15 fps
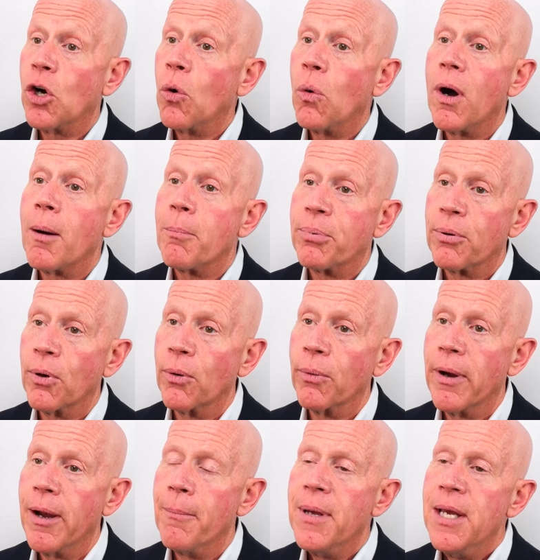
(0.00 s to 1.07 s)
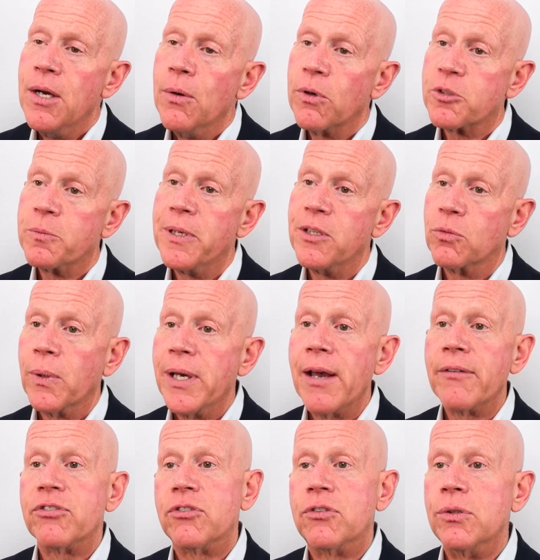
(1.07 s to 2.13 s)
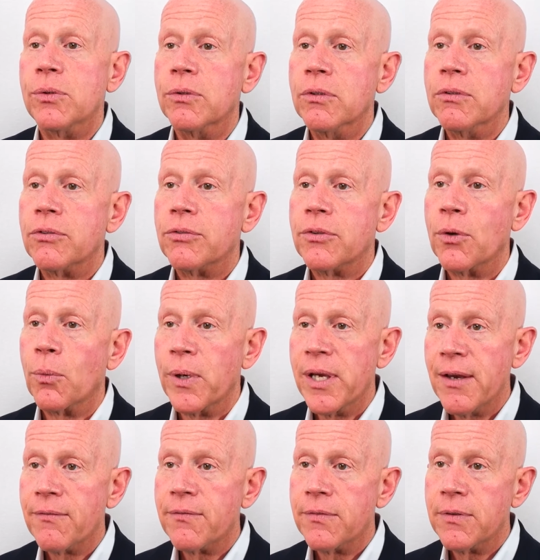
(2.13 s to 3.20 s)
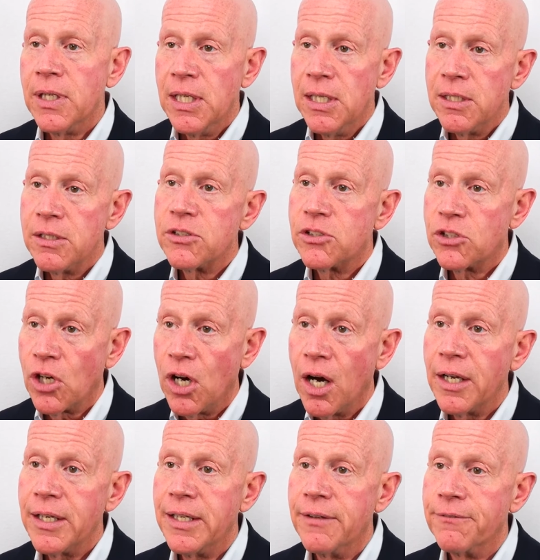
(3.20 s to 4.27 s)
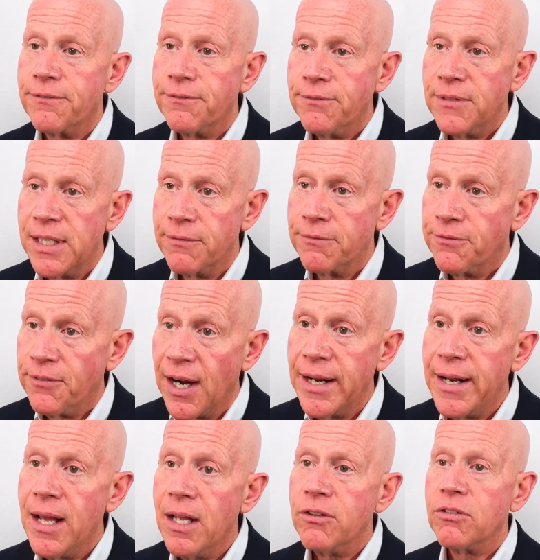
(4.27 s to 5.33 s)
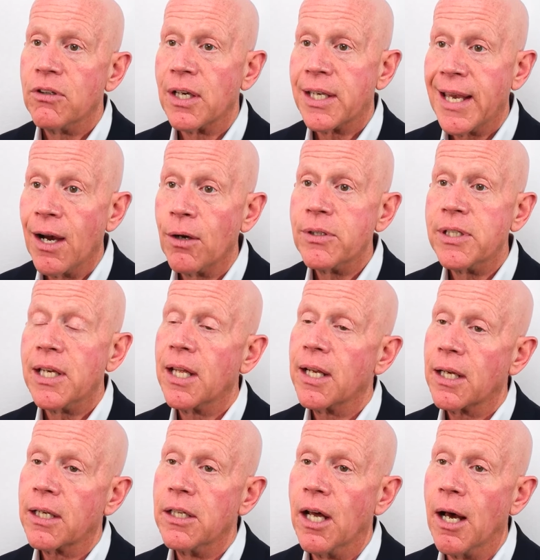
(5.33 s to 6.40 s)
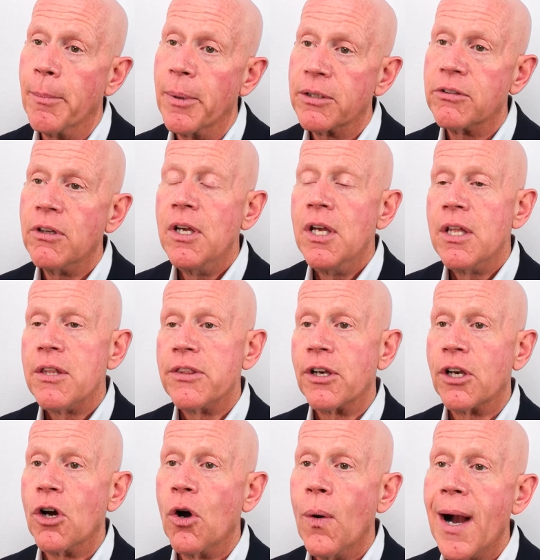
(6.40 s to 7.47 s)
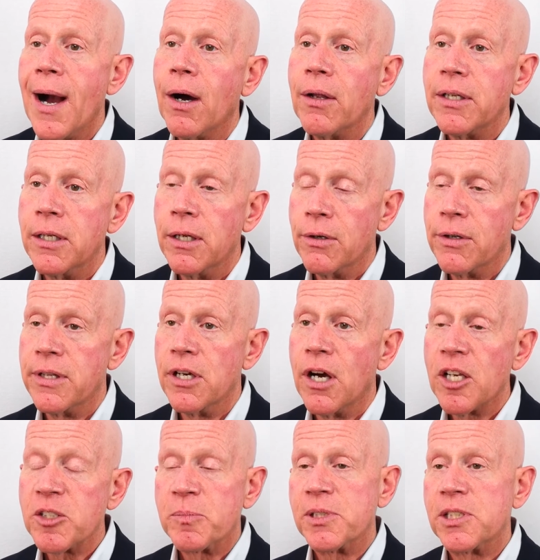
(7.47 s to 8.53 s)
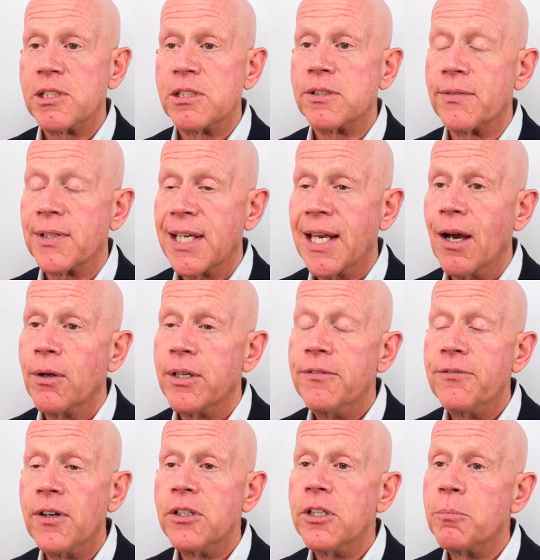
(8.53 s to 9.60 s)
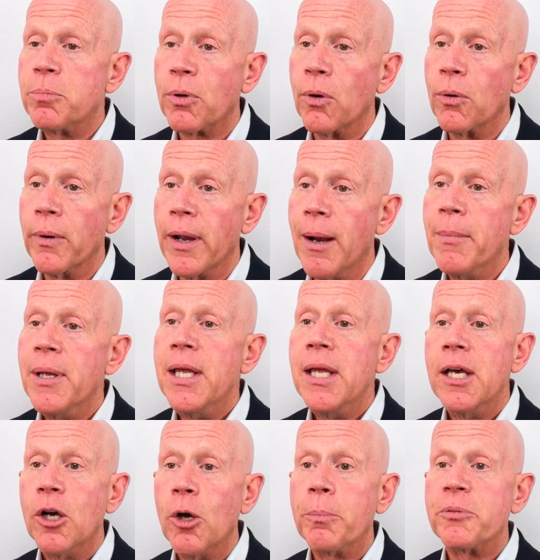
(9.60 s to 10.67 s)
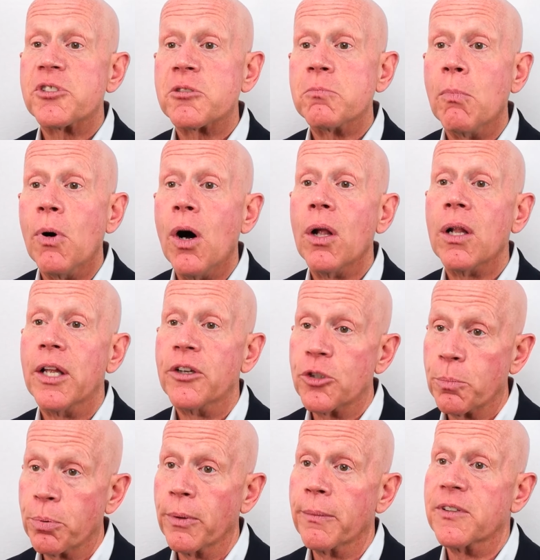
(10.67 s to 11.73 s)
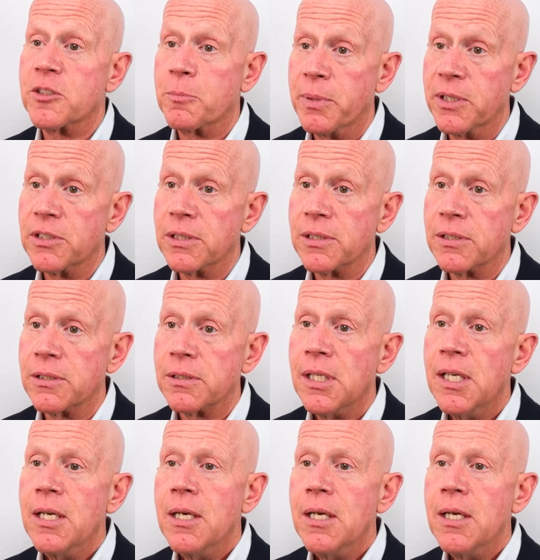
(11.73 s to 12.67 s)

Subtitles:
Co-op program, which means we have students that we have taught in finance, accounting, and economics that go out and under the auspices of a county-funded program help small underprivileged businesses